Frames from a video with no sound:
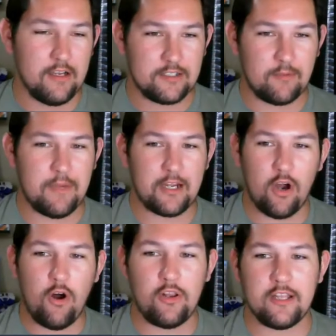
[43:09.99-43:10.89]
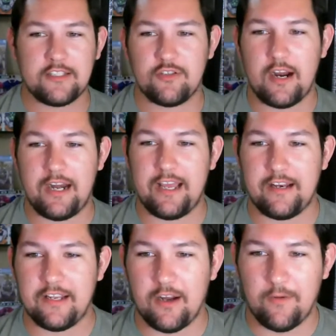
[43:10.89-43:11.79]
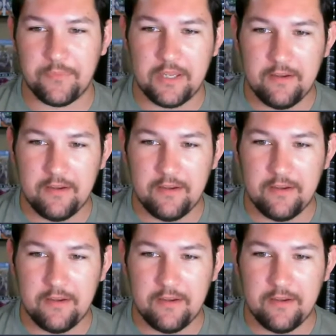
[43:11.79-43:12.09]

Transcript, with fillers: So my goal is to try to get, you know,